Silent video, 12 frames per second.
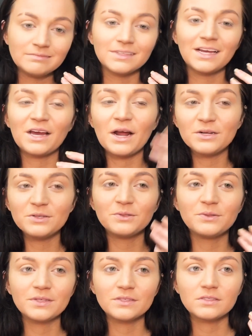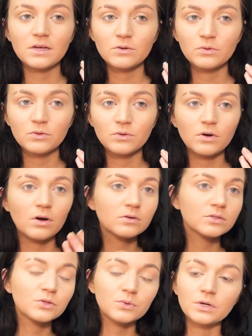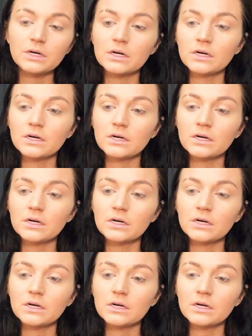Kind of doing a subtle contour.